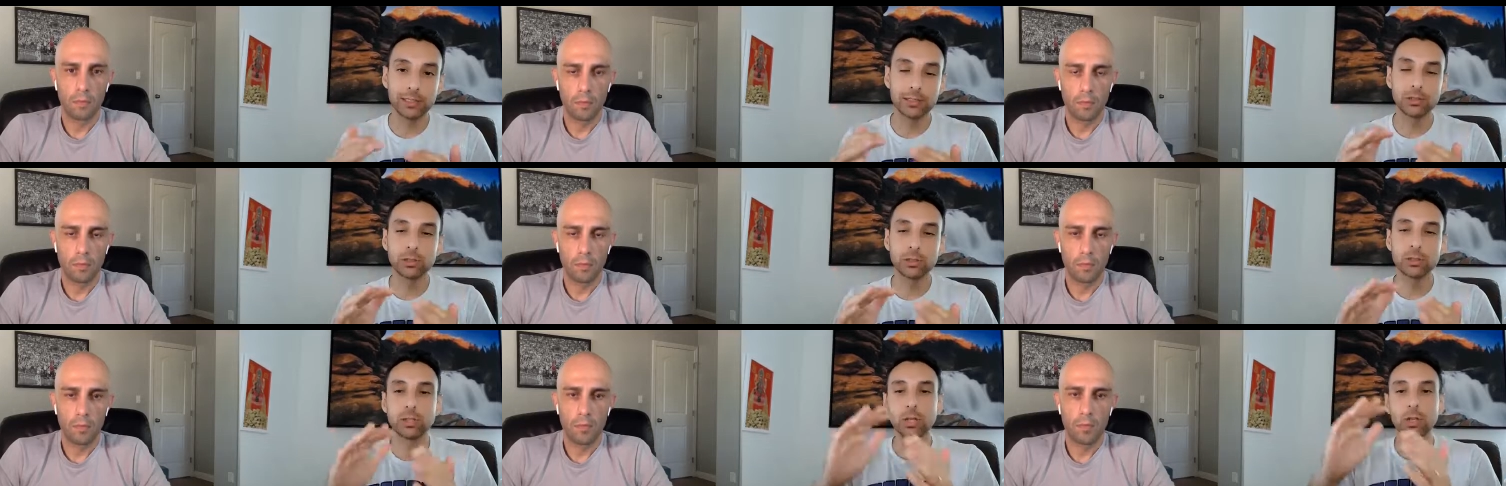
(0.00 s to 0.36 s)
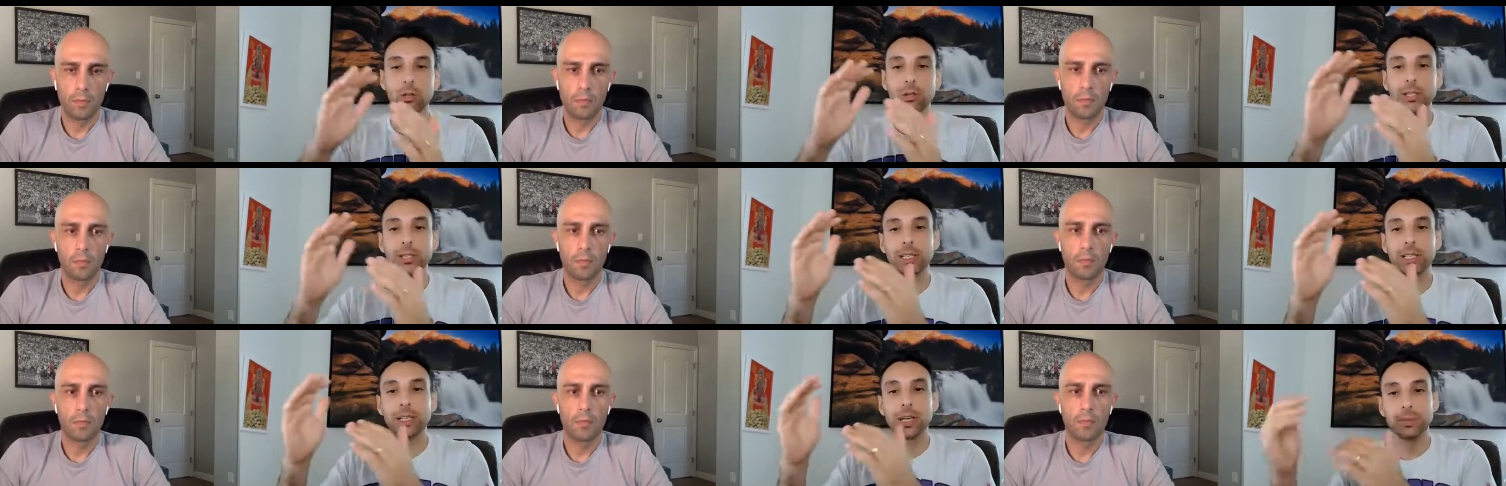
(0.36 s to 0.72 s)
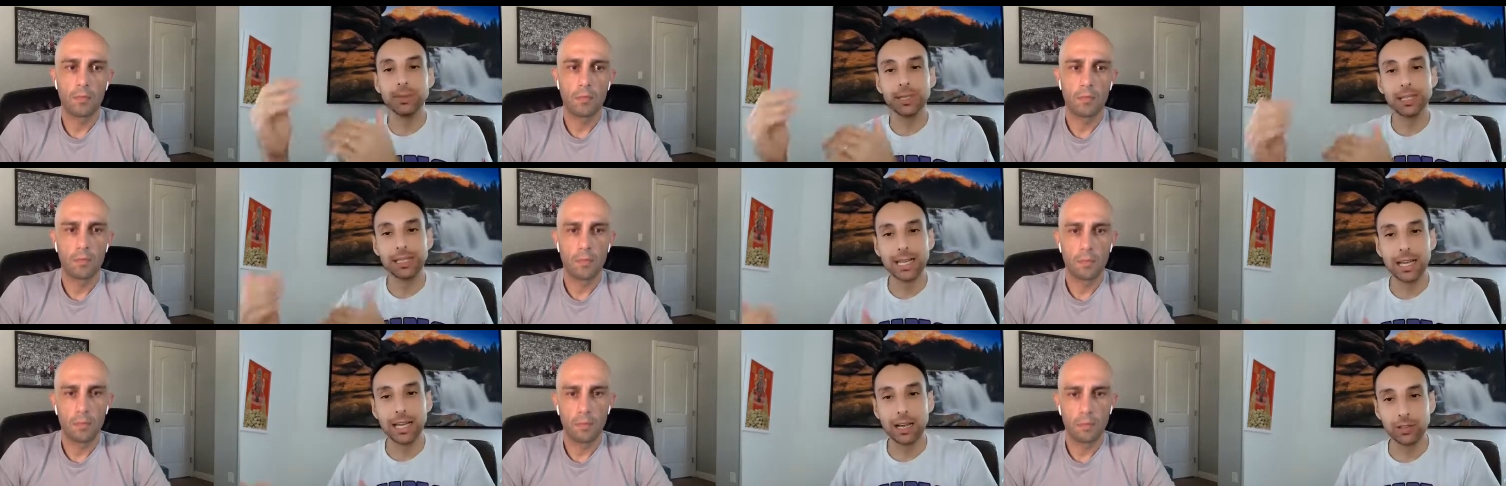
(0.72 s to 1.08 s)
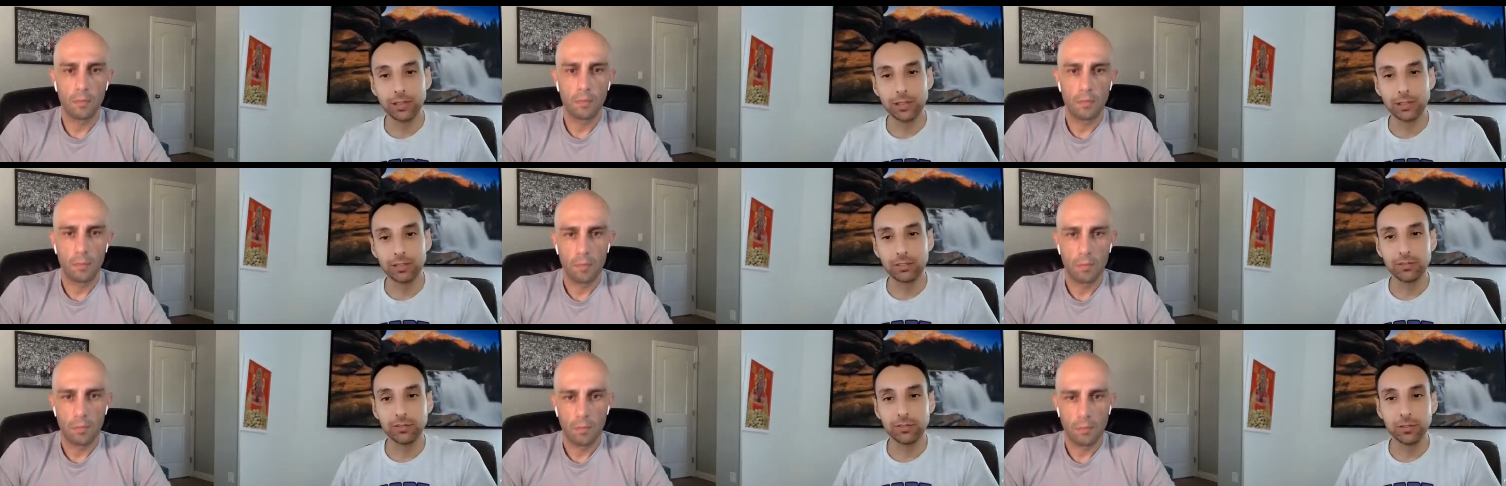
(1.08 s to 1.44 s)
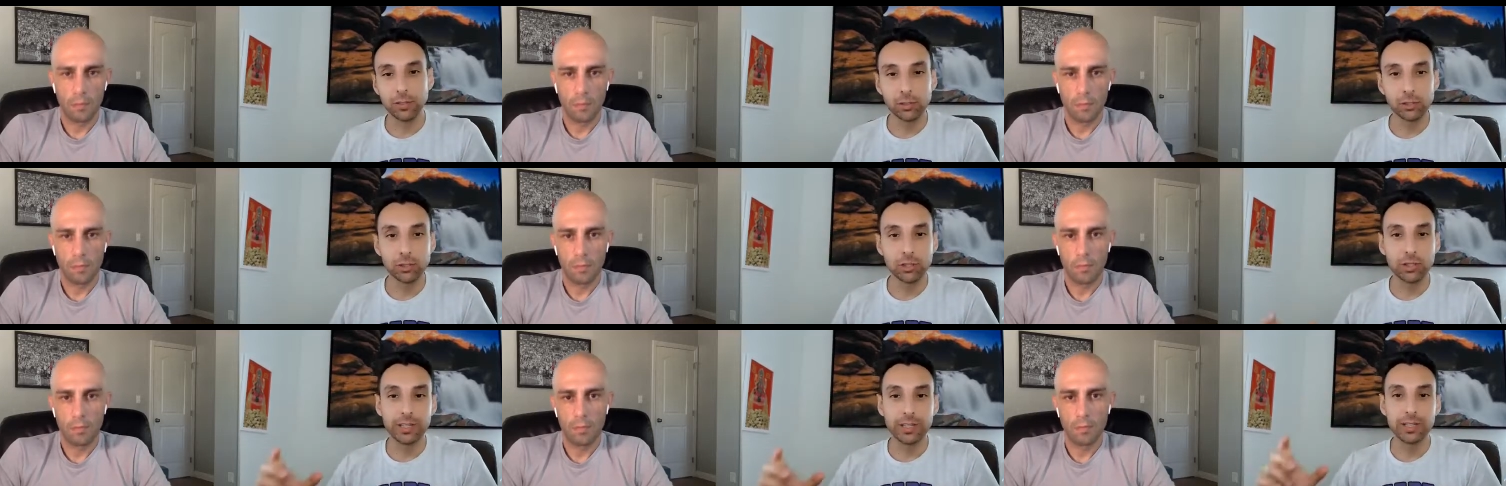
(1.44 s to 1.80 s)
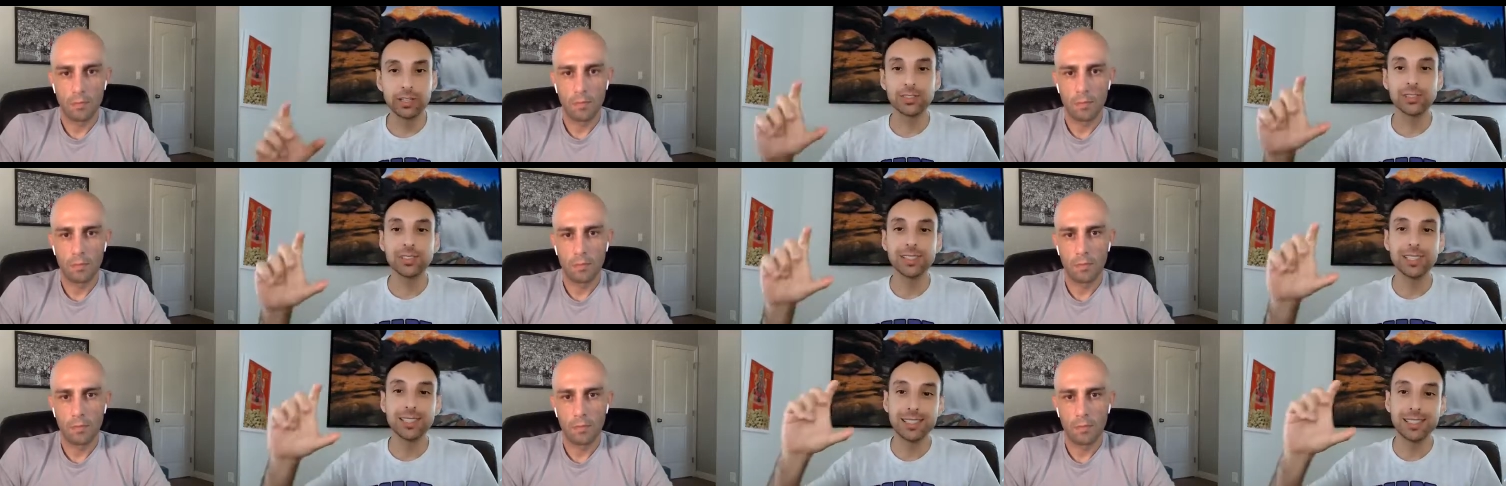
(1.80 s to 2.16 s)
Speaker 1: slowly coming down in the future,
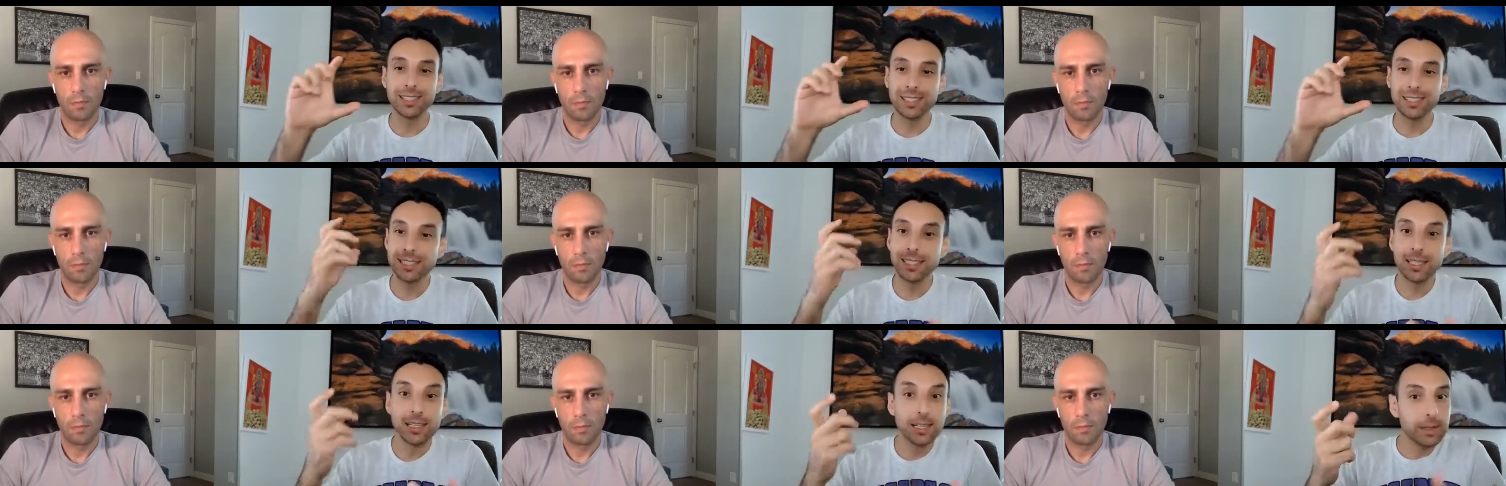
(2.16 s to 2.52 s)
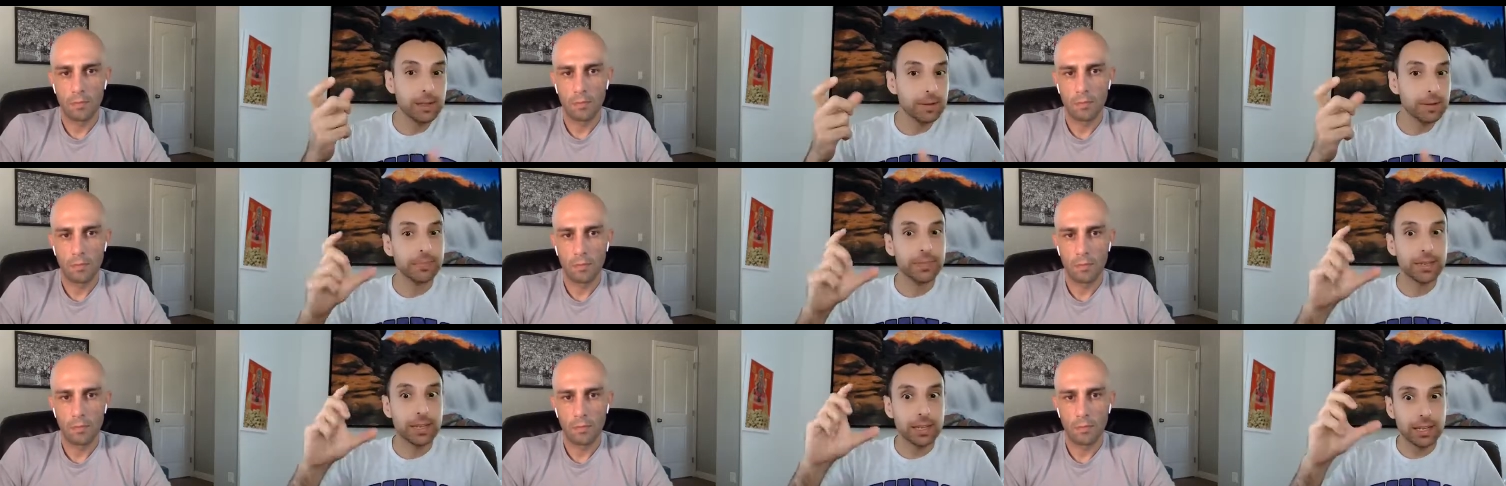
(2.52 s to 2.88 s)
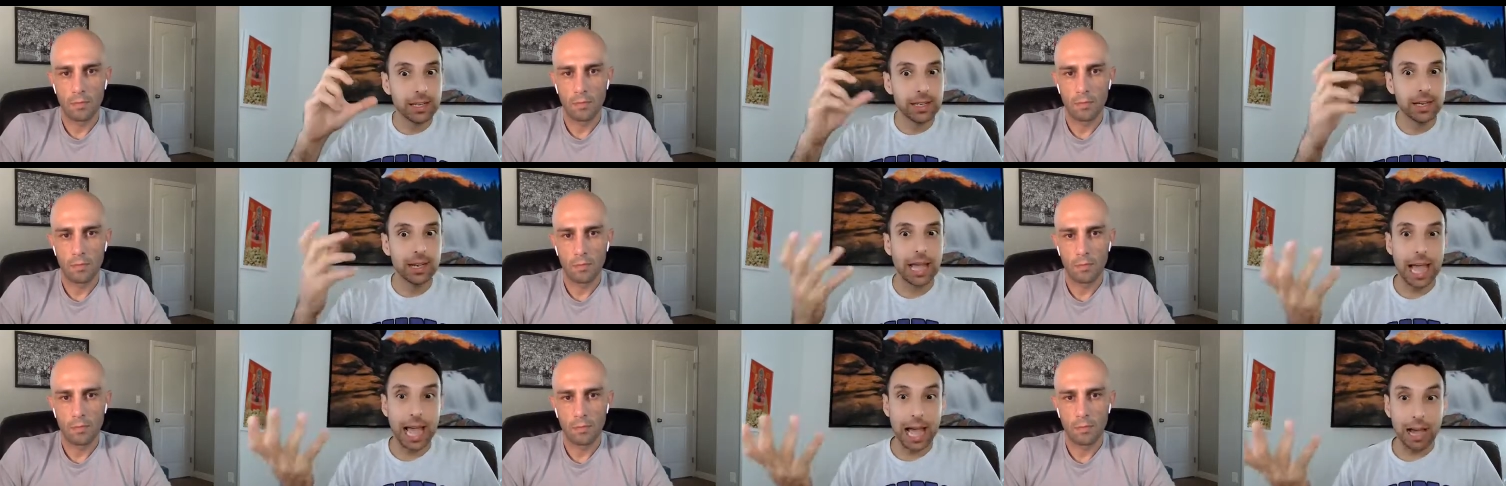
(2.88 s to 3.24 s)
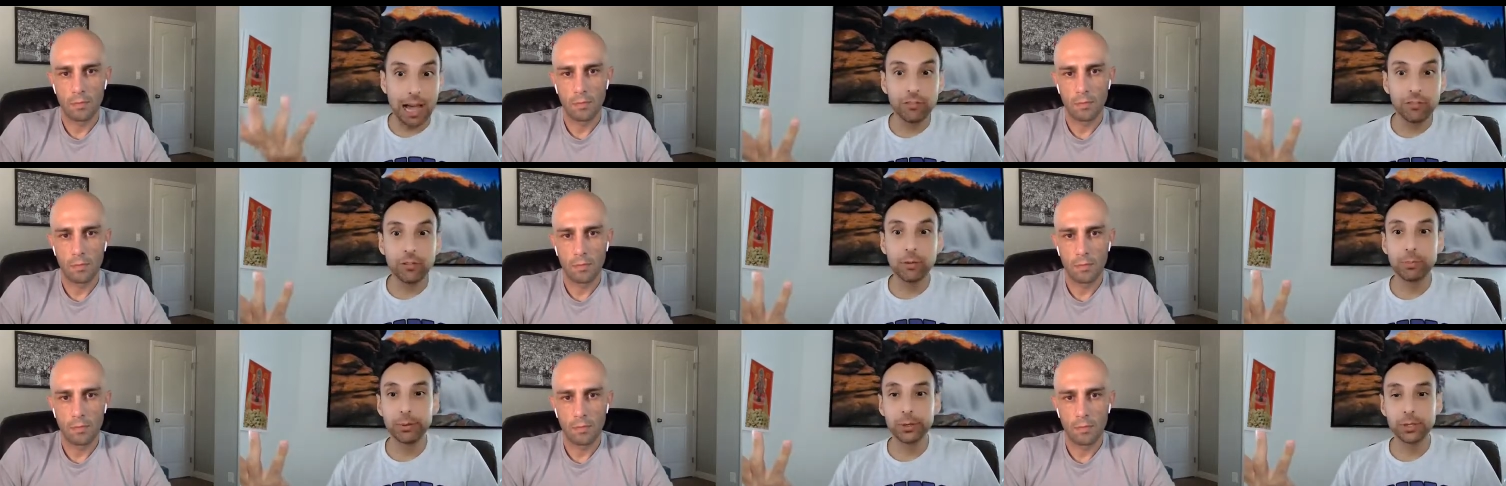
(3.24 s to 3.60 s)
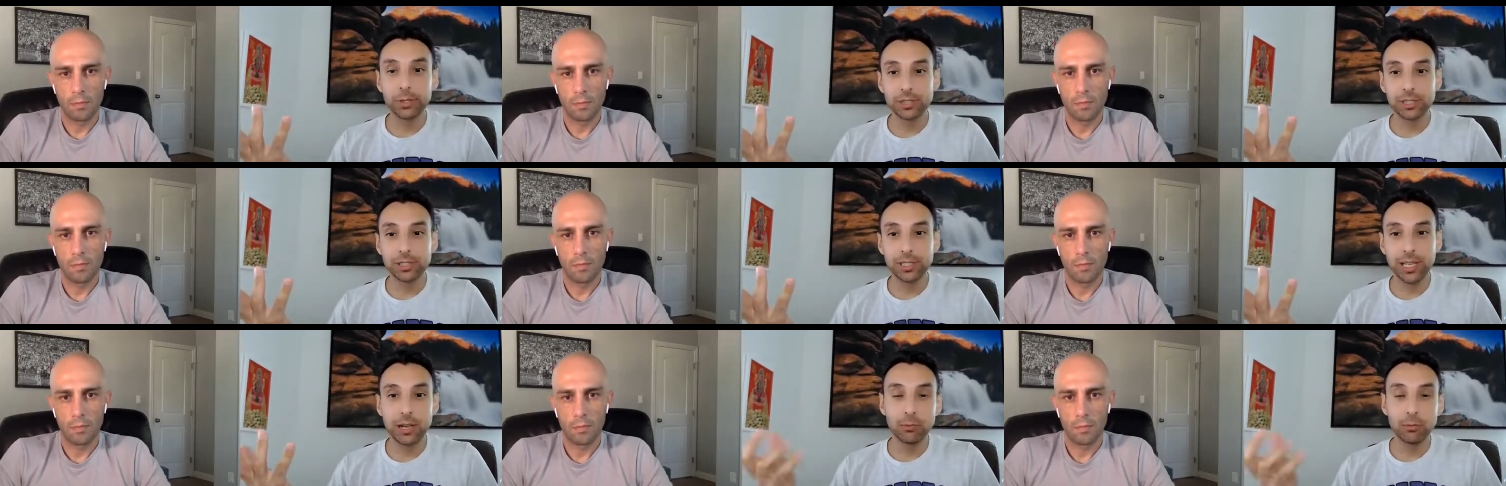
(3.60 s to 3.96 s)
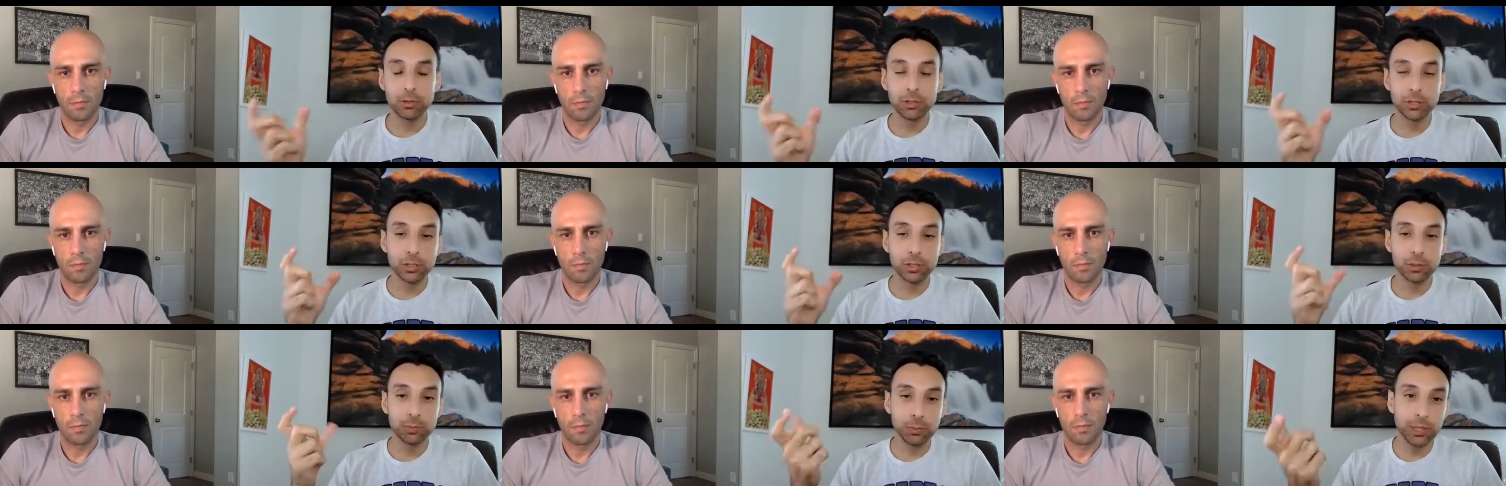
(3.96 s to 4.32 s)
there's this 0.5%,
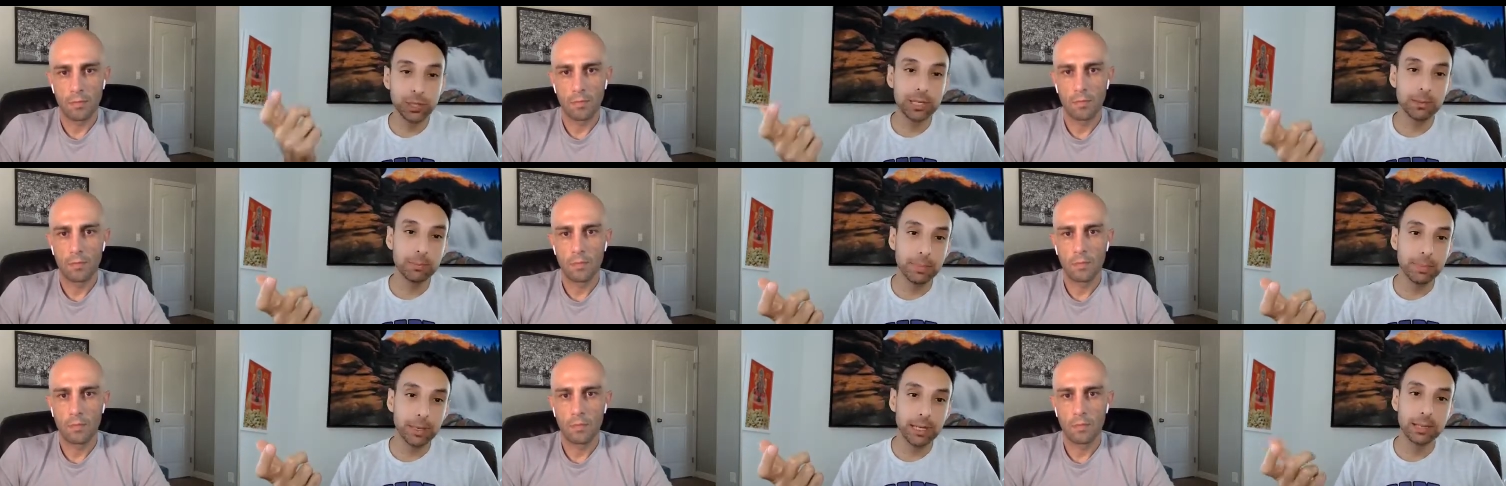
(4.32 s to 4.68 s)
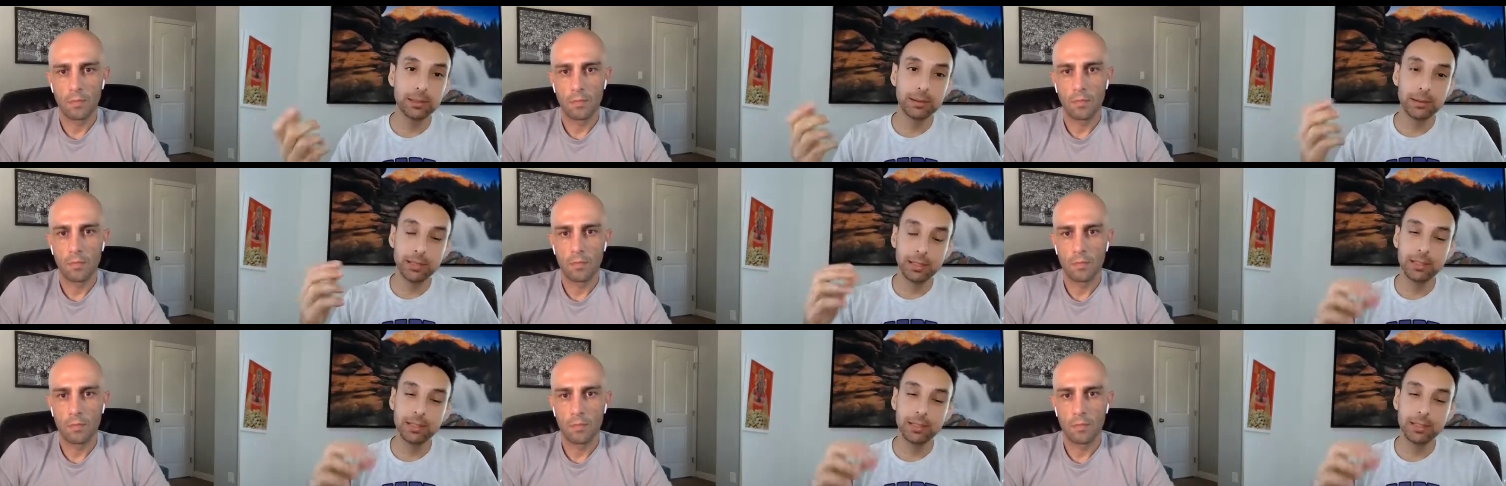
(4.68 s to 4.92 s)
which is pretty big.